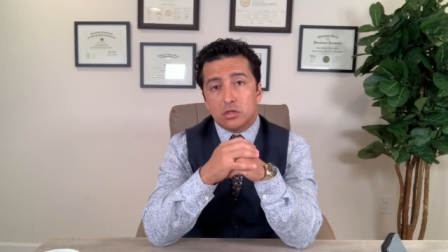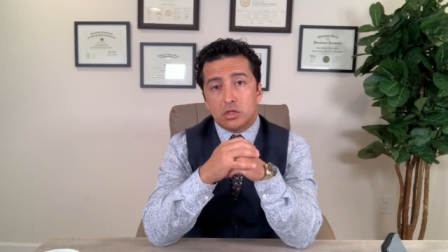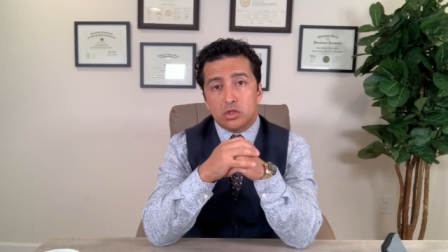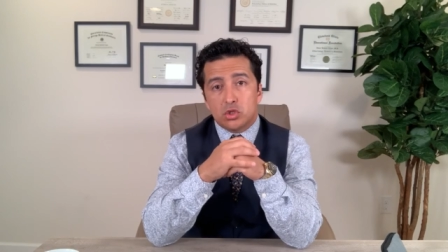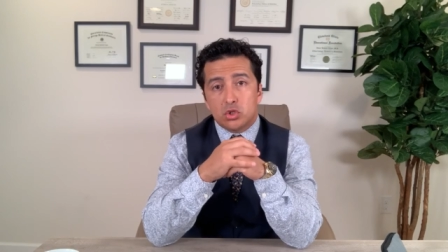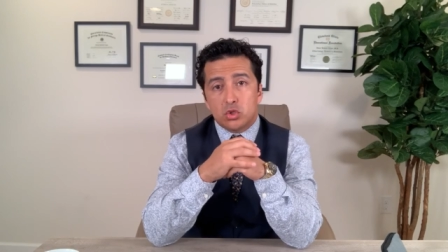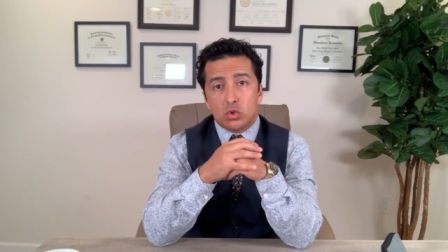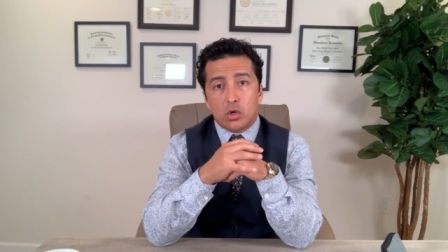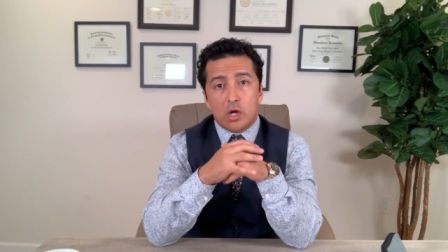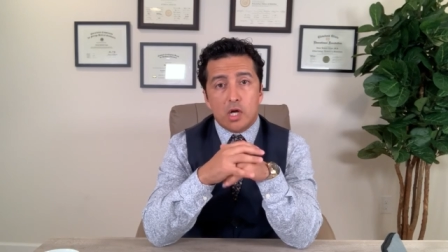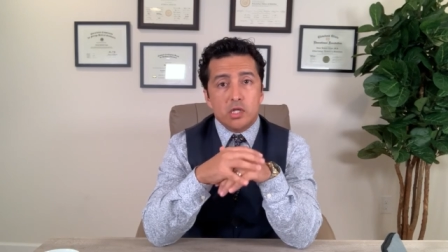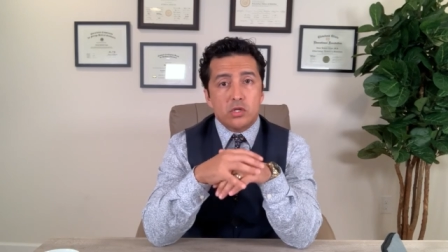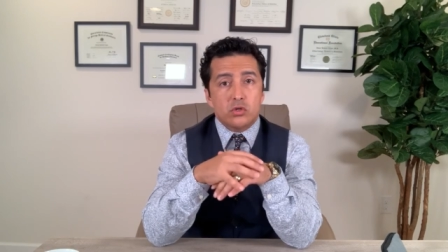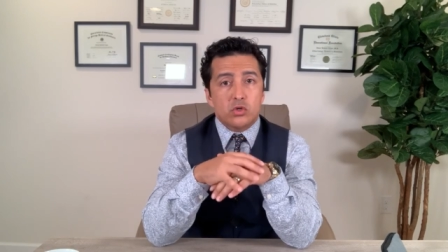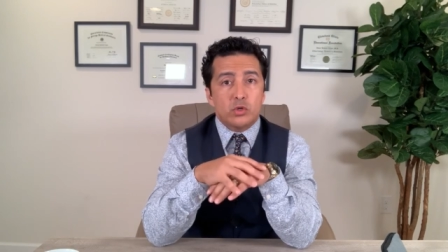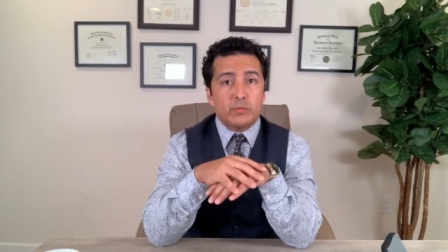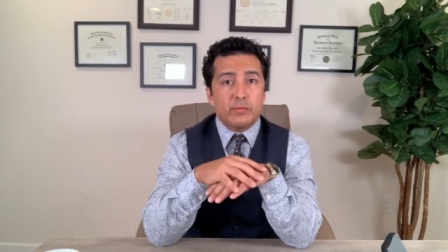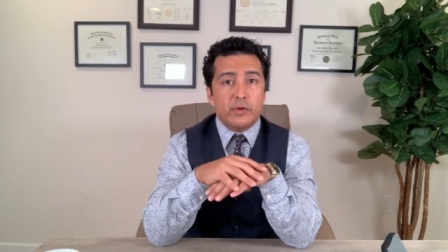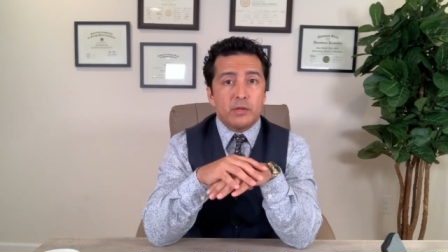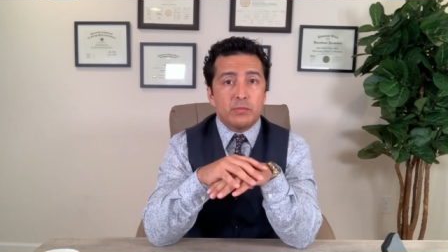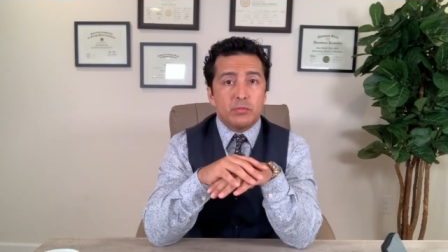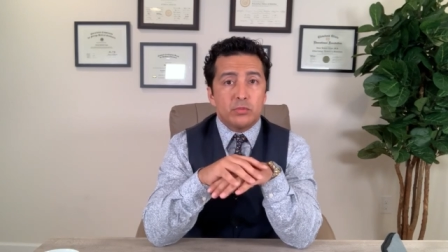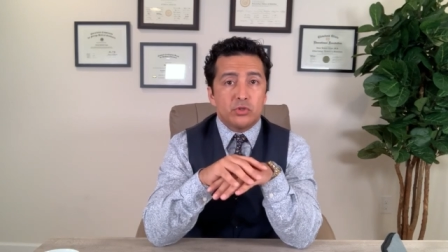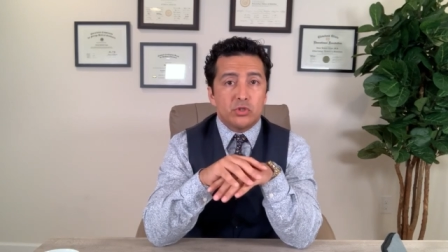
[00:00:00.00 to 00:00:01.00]
to try to
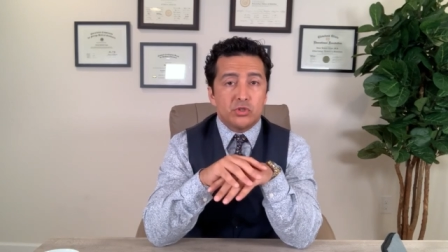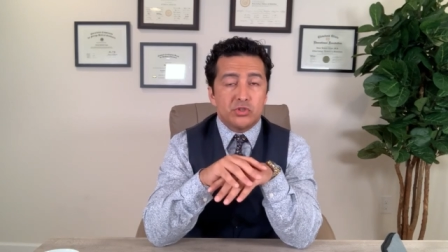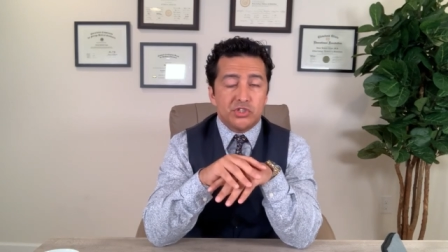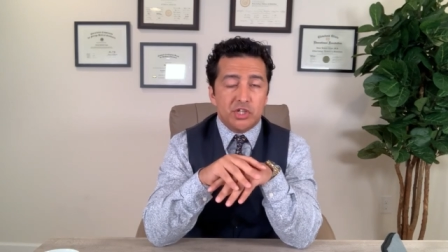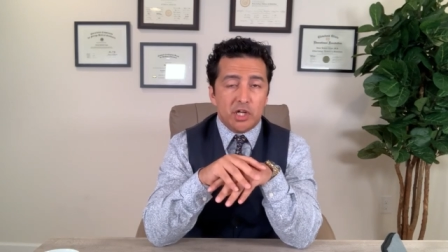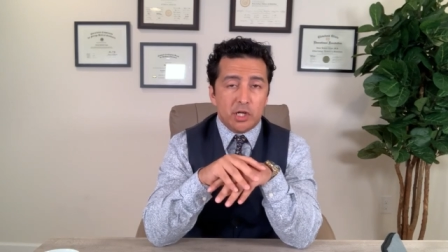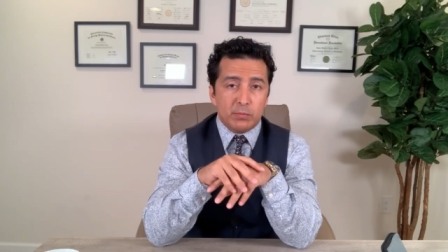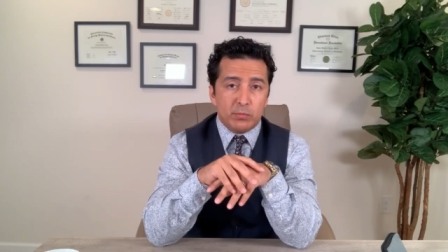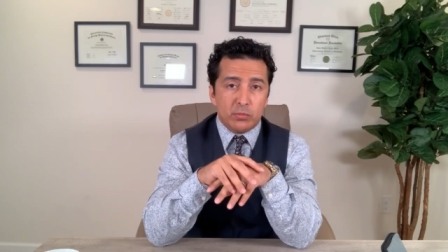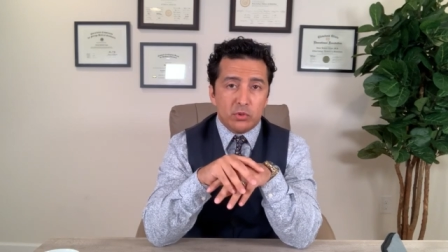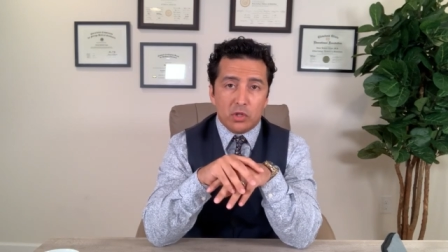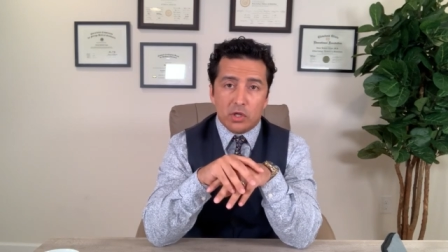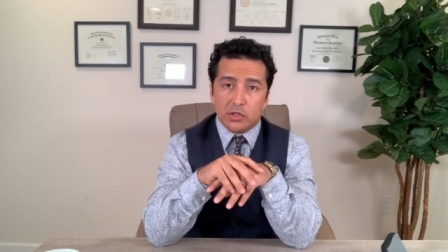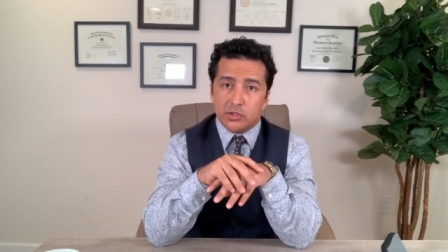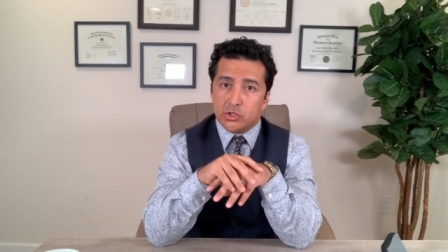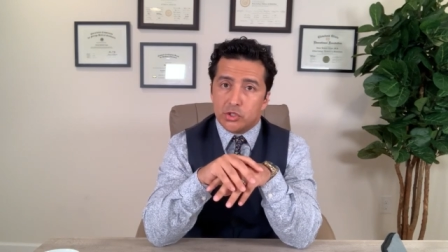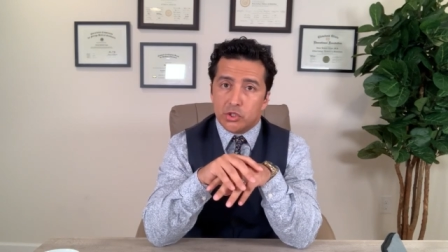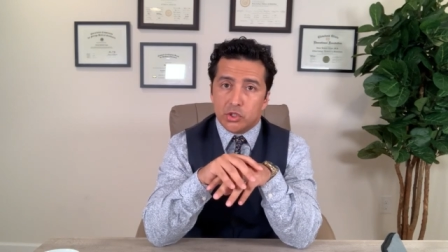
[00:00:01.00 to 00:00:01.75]
remember to check blood